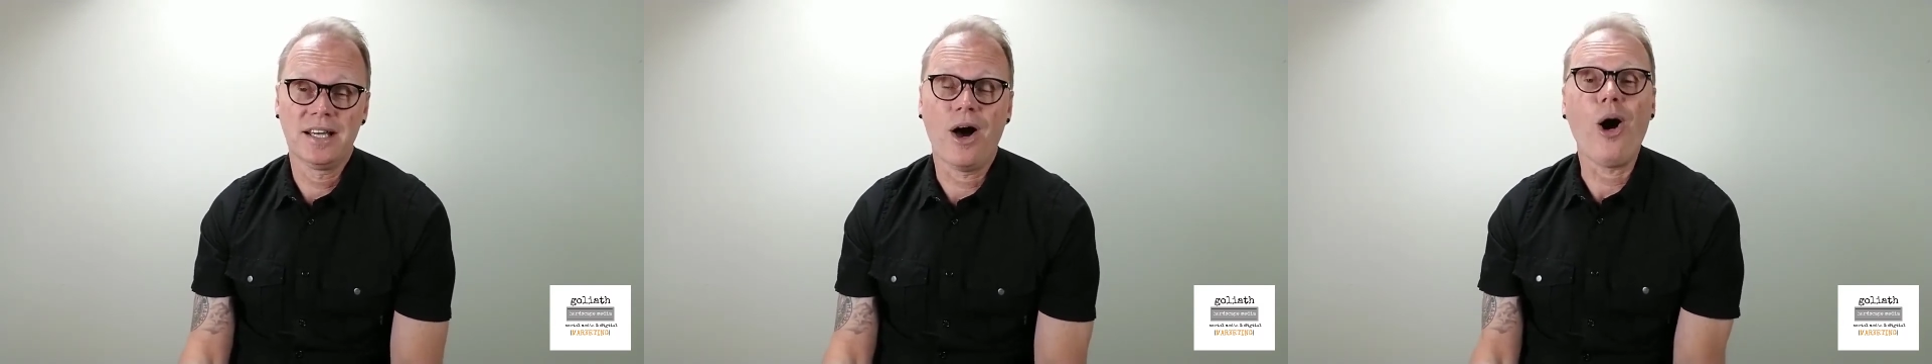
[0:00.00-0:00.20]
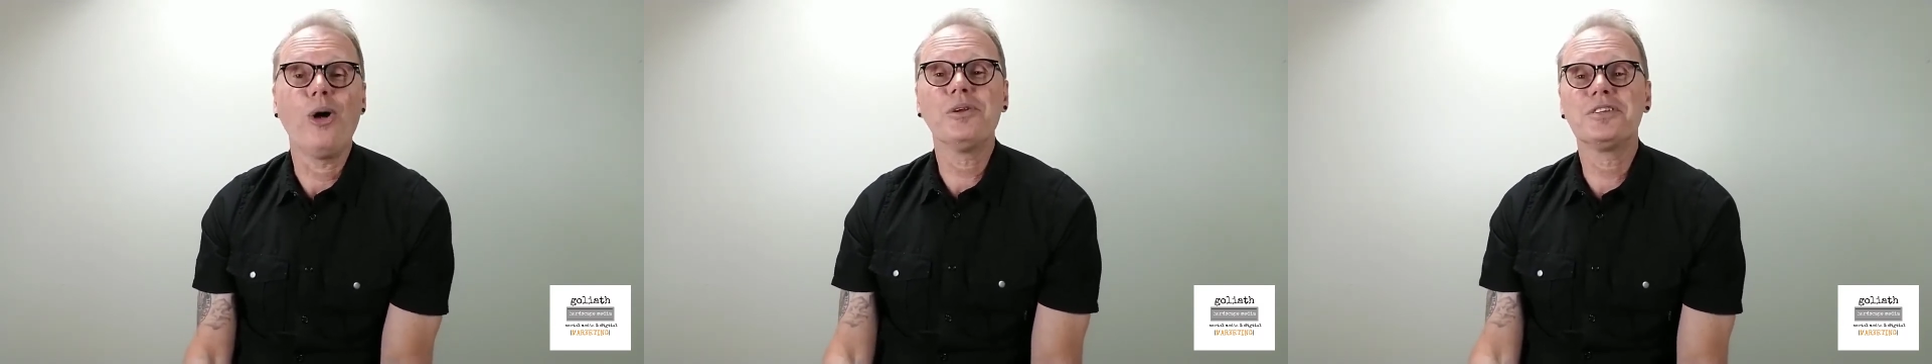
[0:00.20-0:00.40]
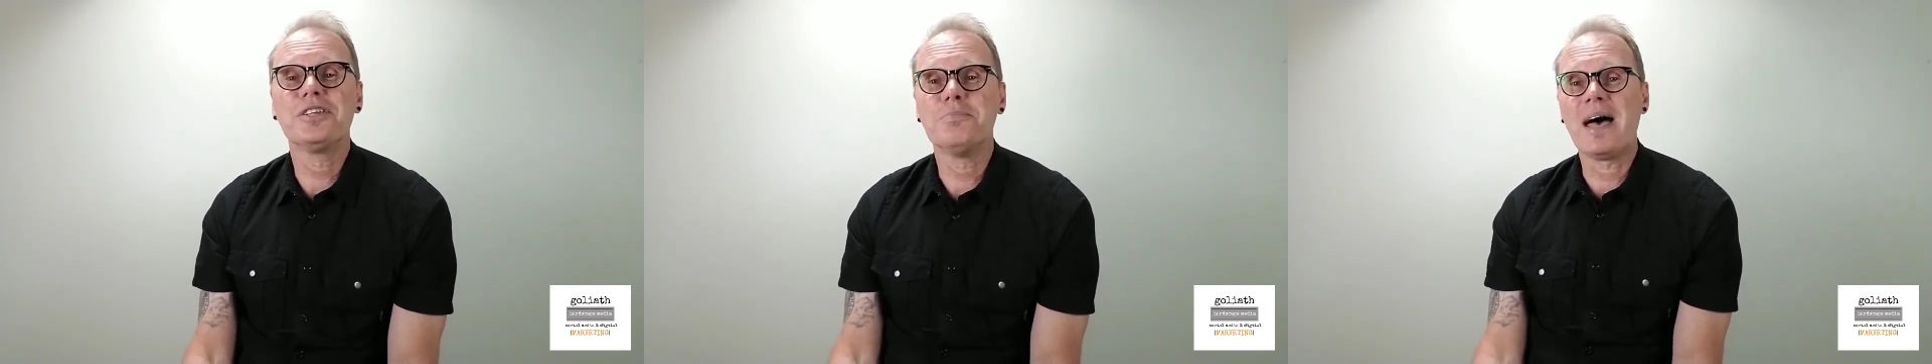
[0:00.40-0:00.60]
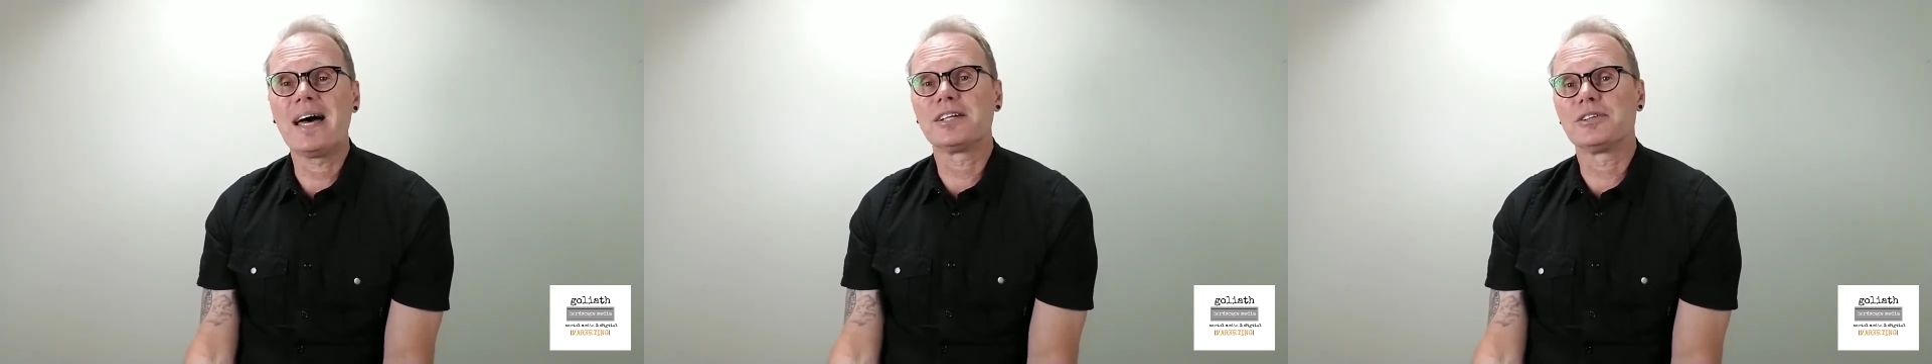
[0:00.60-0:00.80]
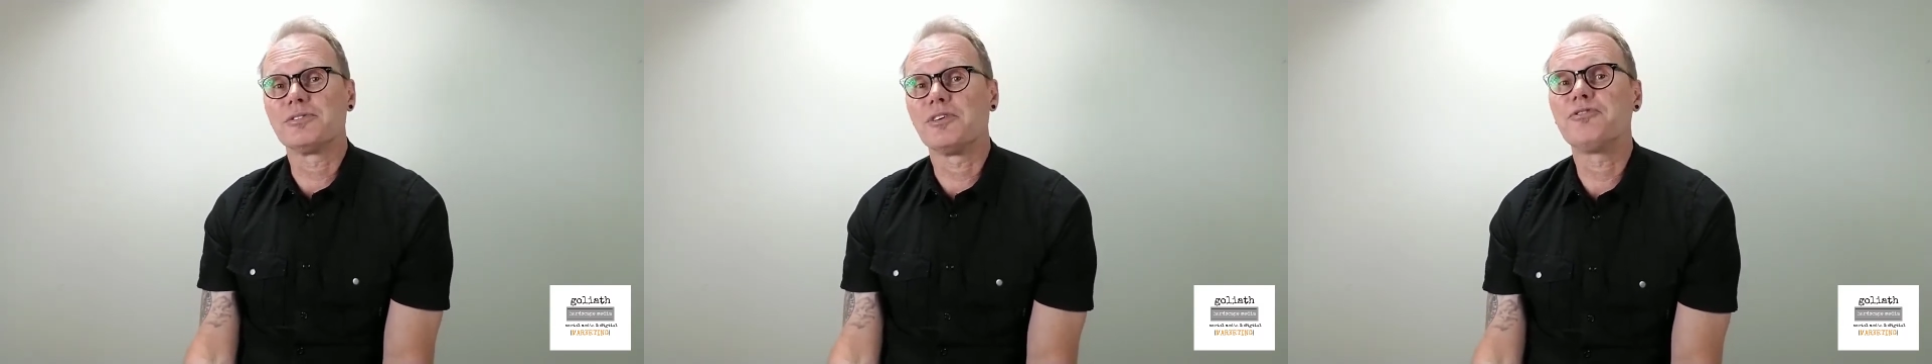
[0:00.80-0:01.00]
All in the
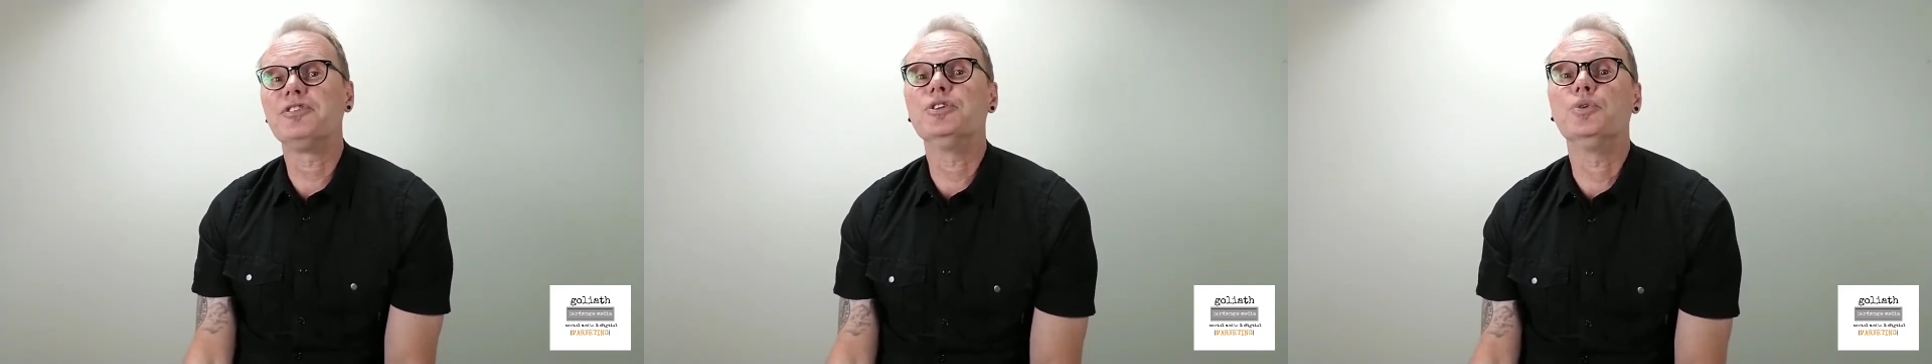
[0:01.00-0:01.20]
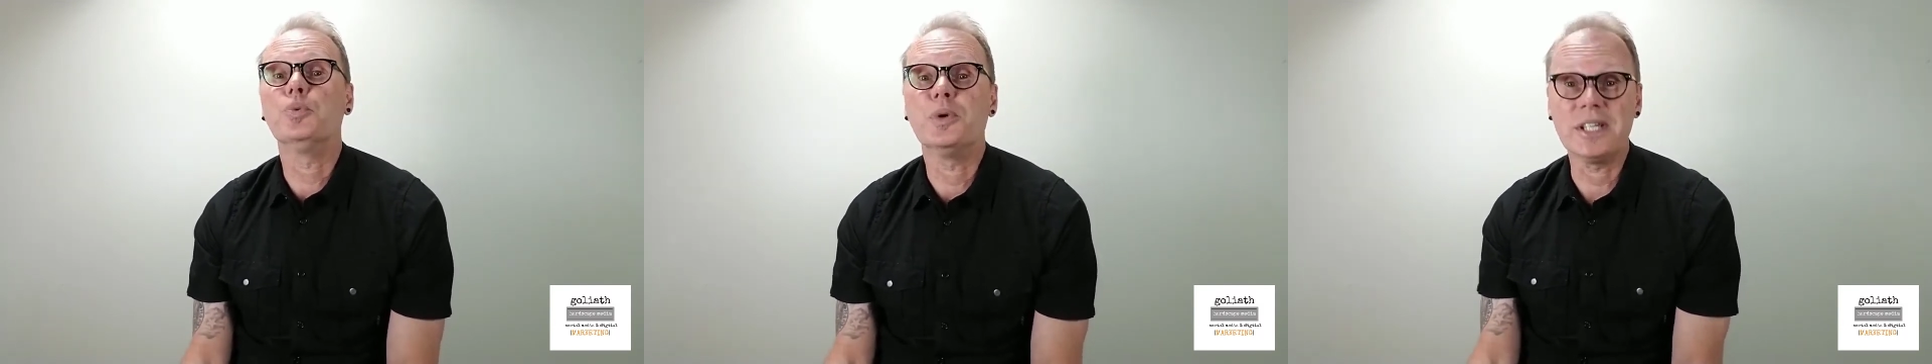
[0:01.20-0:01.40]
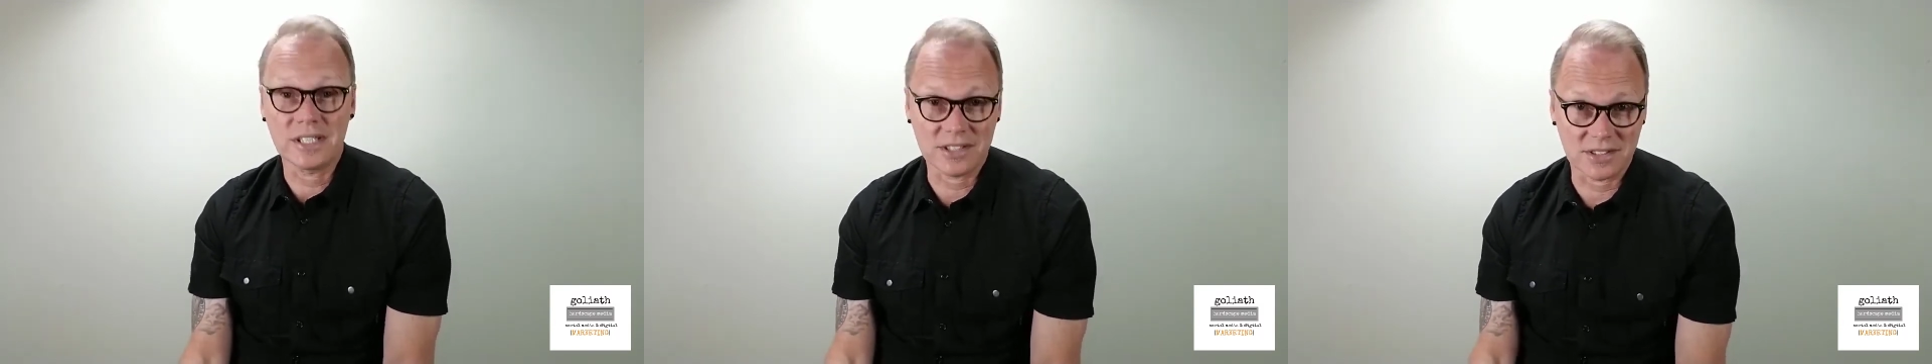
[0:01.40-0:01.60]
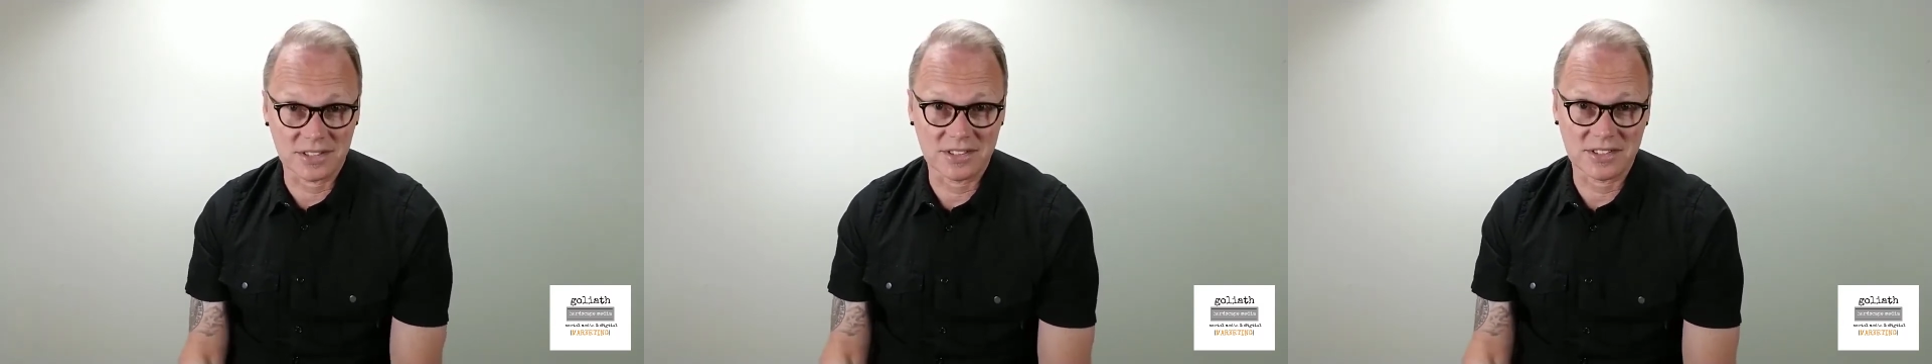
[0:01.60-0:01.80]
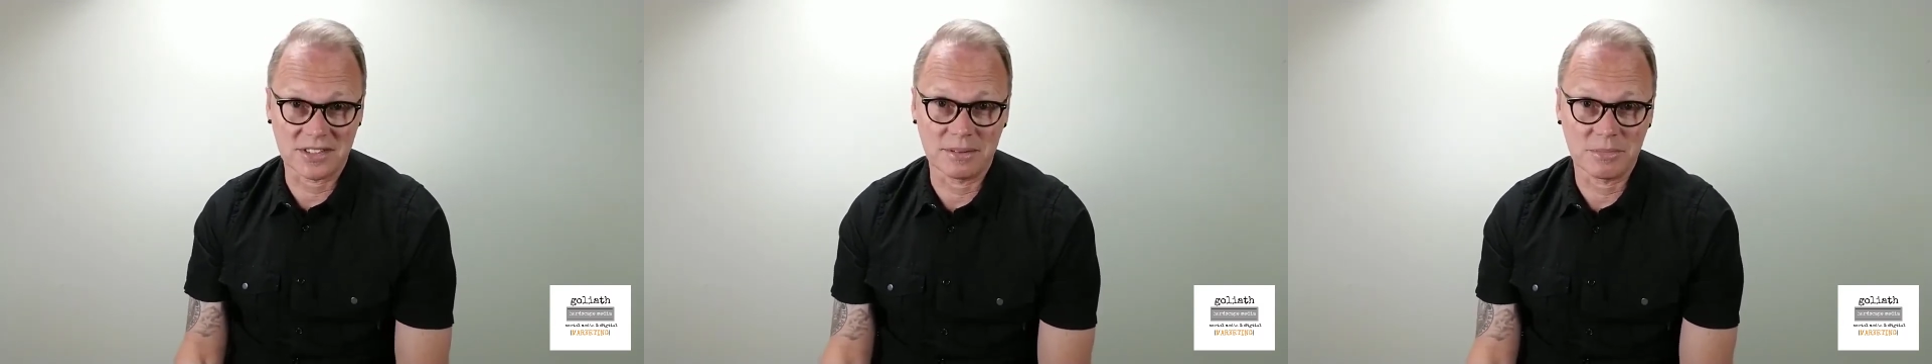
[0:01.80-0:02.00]
matter of a few weeks,
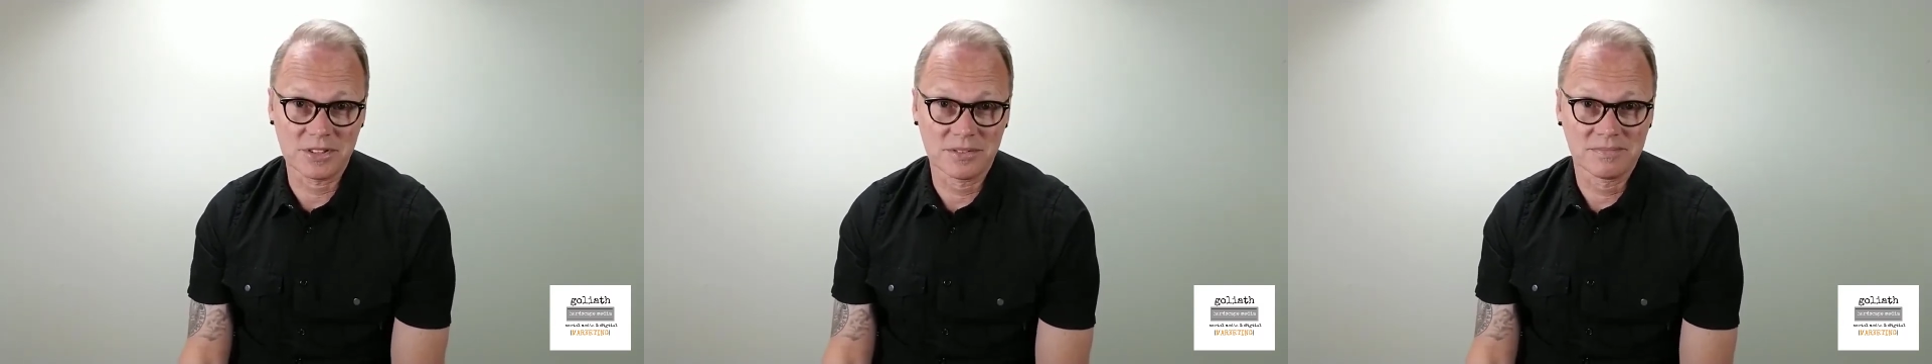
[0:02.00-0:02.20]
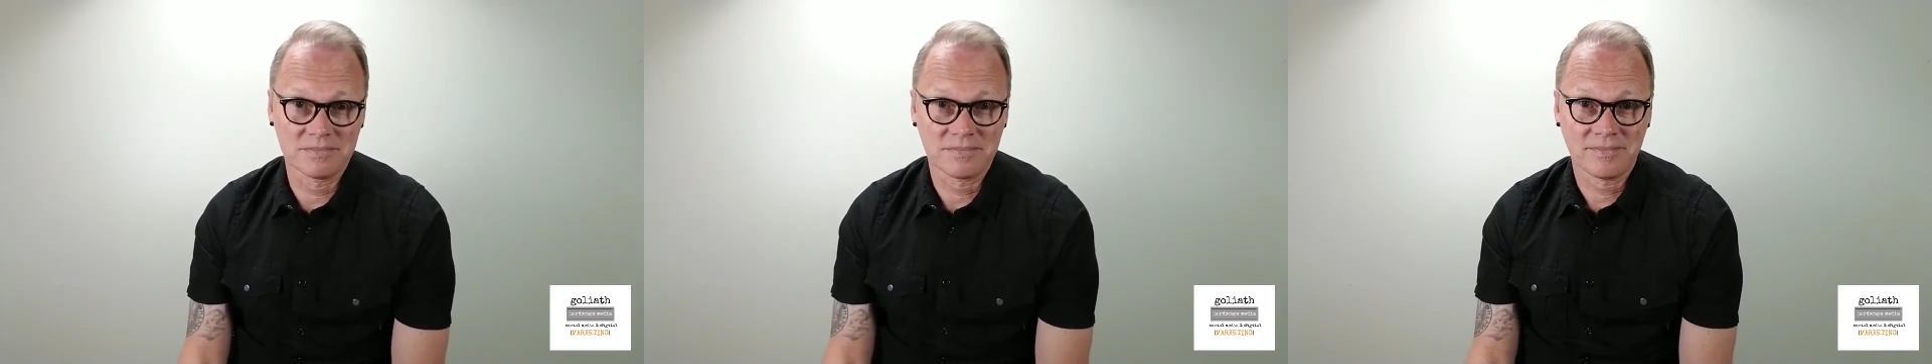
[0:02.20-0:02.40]
it seems.